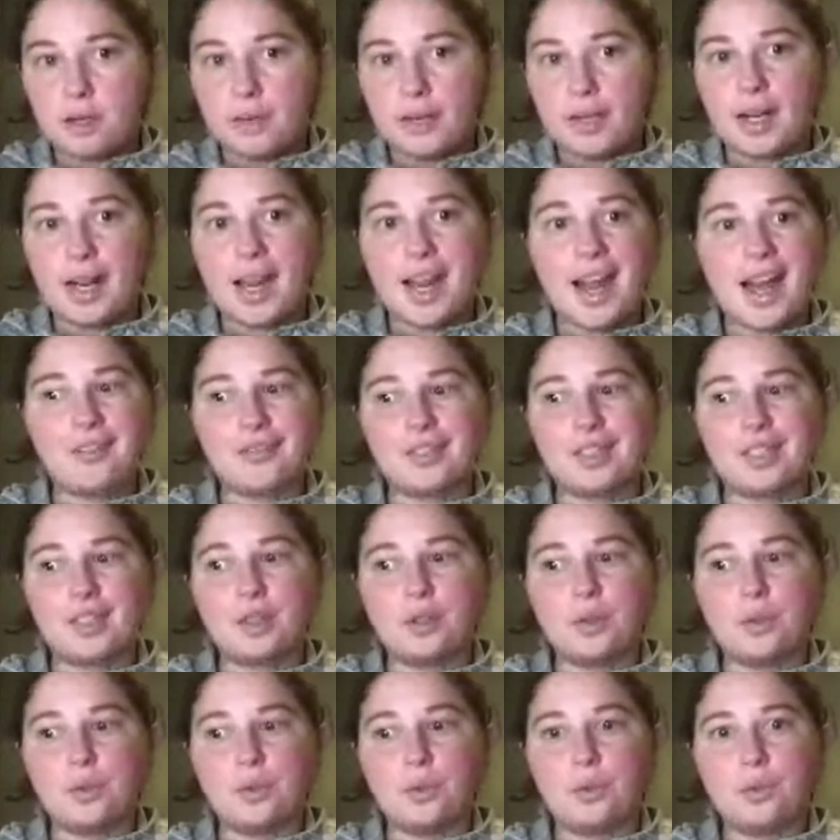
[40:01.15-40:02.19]
And I have
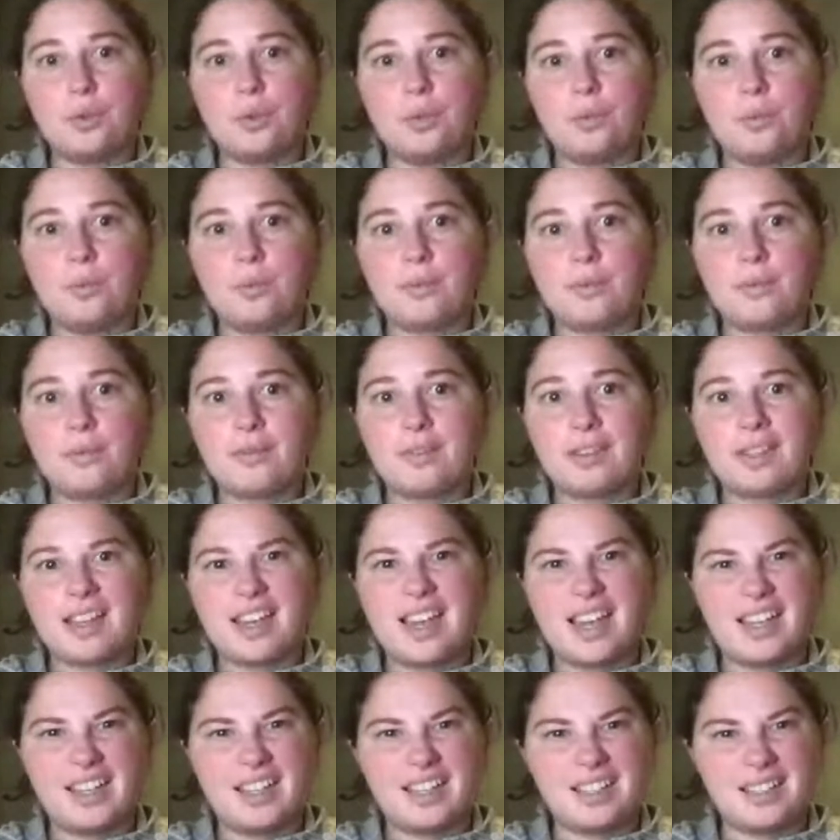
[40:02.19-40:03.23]
to
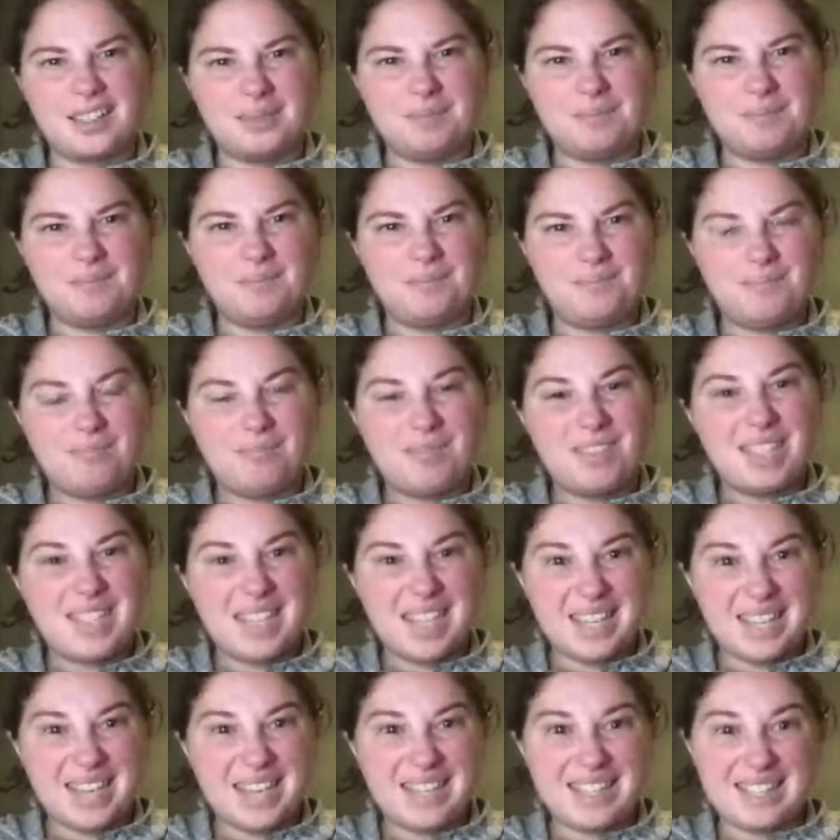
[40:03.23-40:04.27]
kind of
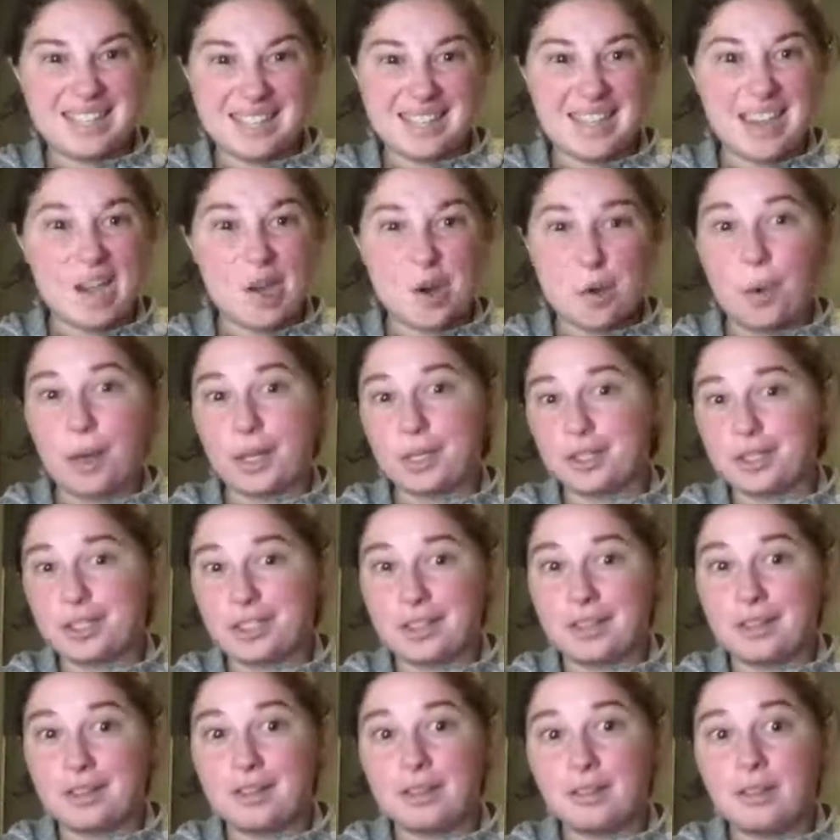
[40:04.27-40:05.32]
dig into that
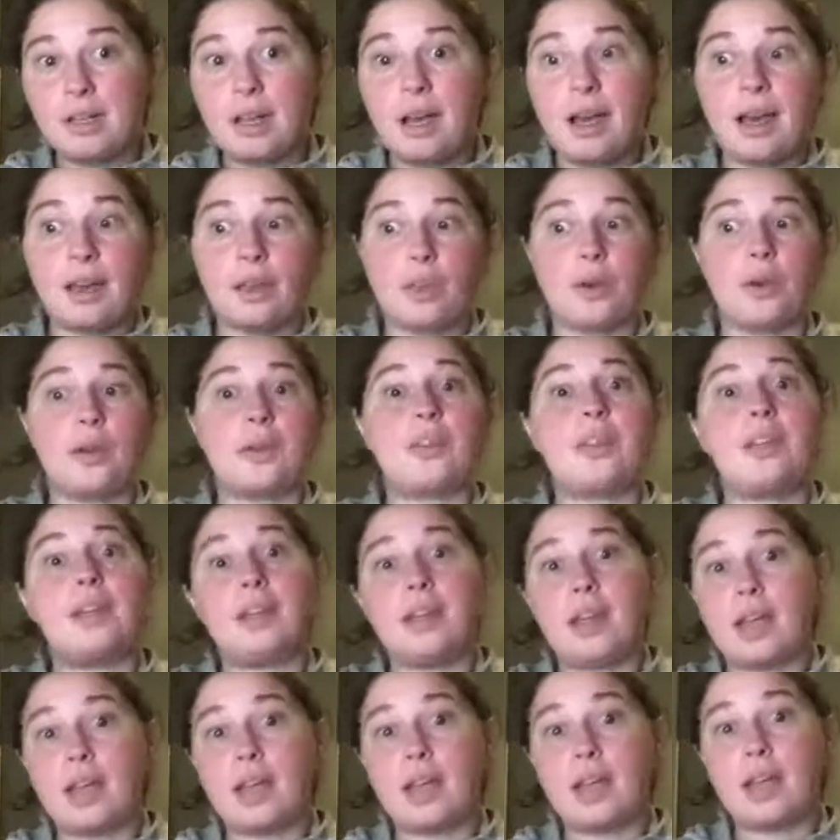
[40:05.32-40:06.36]
question either at the
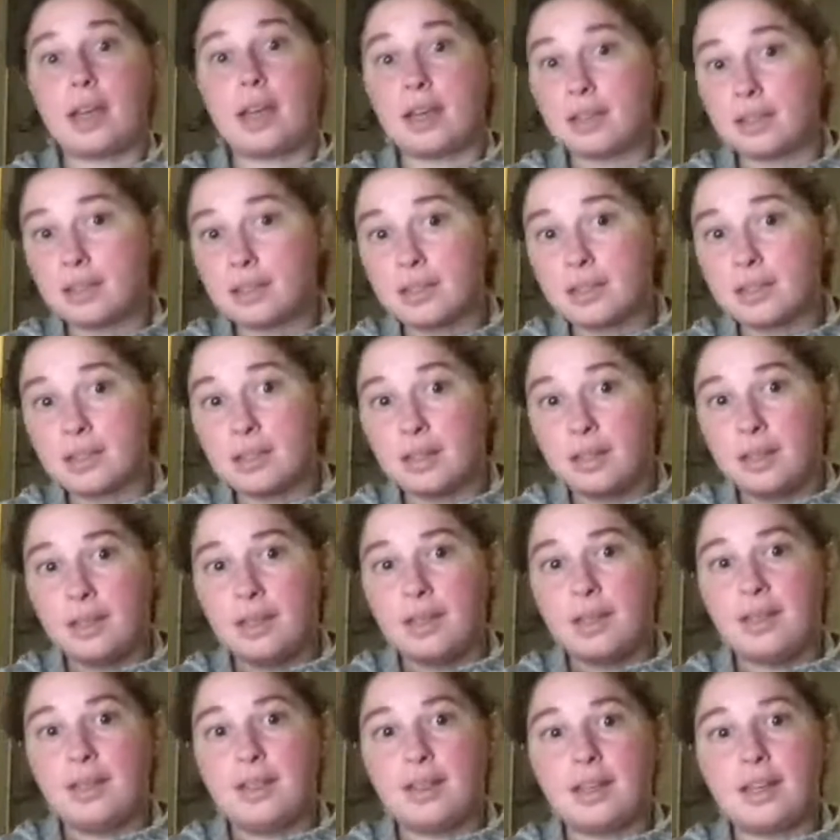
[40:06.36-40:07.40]
next
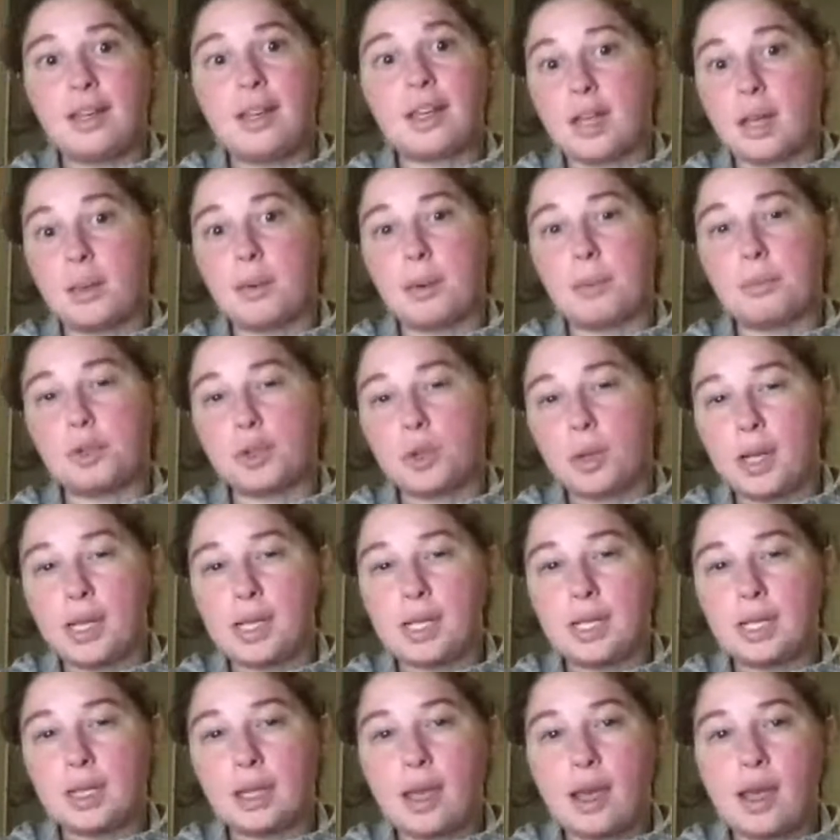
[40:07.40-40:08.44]
time I'm training
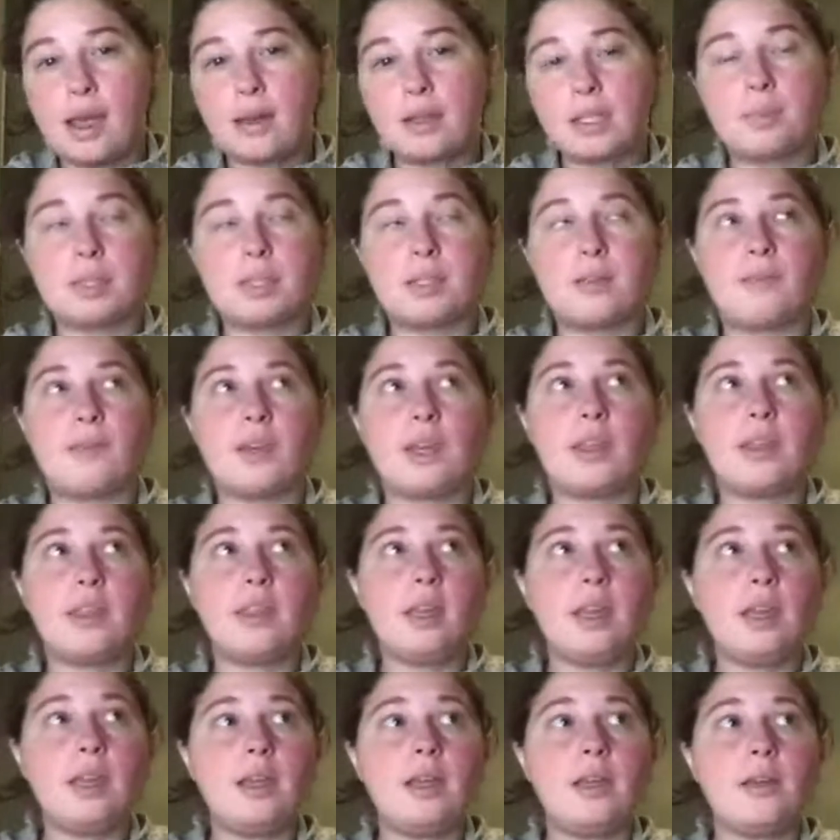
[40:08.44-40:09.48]
that specific
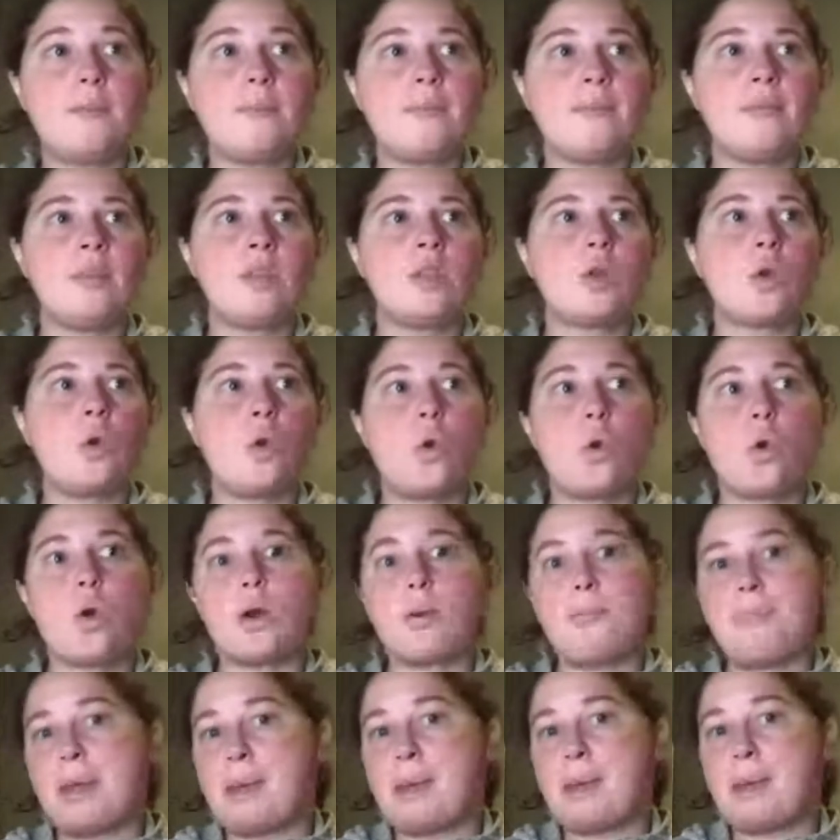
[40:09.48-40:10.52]
thing,
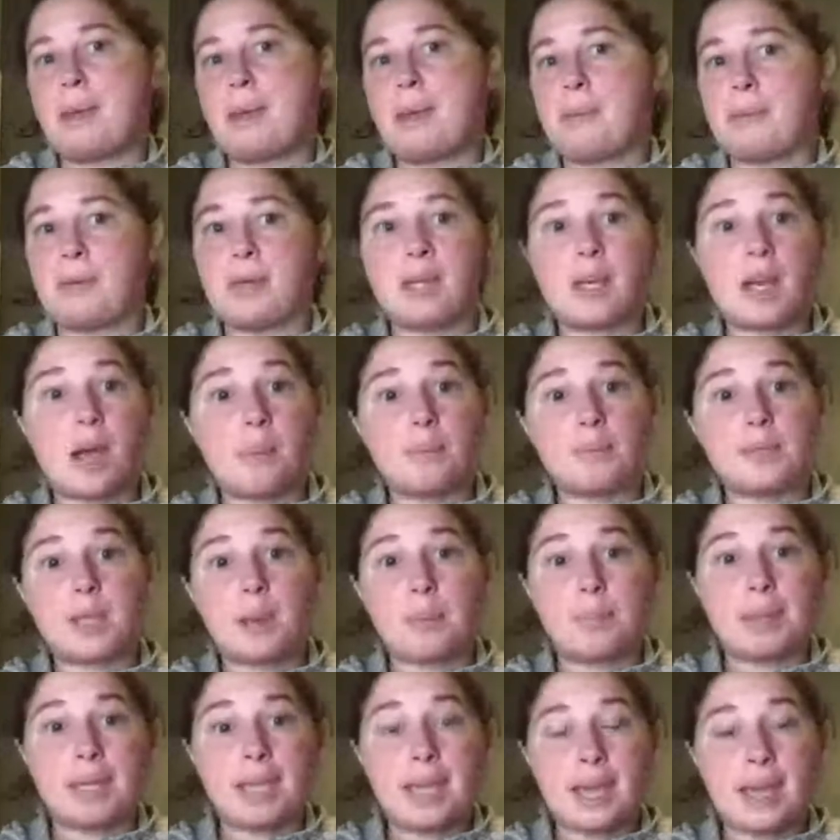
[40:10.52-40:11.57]
or maybe it comes up
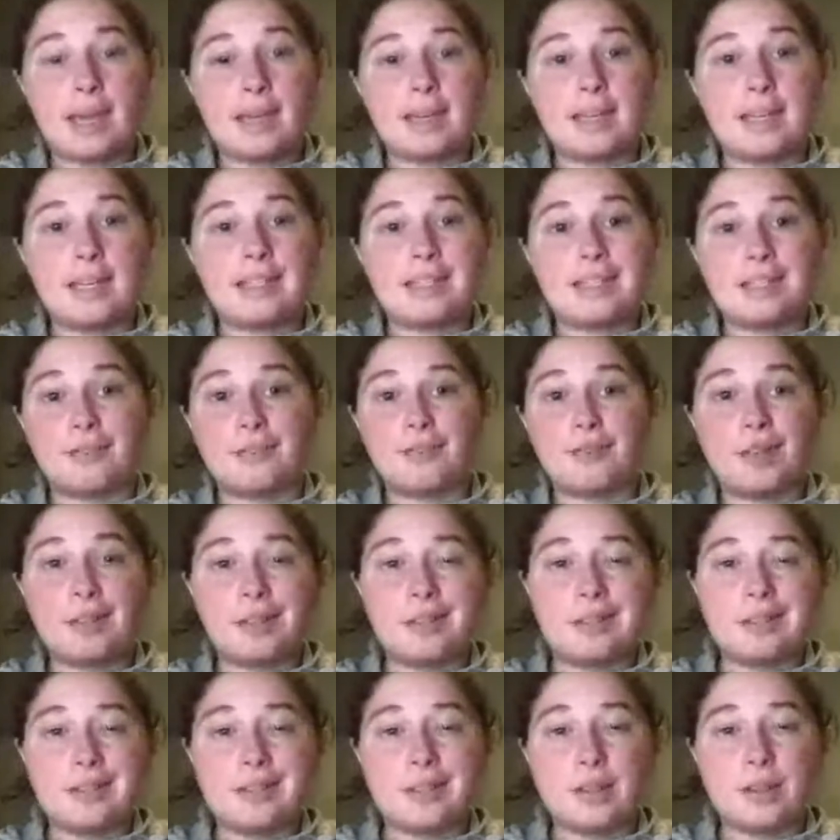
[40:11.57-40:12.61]
again in a different
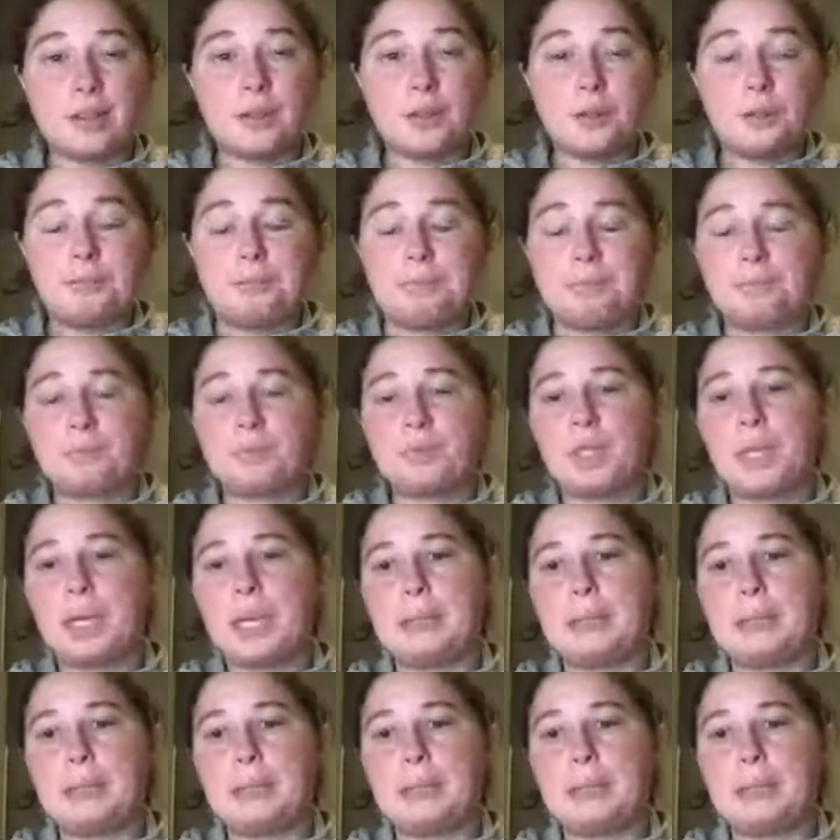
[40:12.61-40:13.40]
skill. Okay.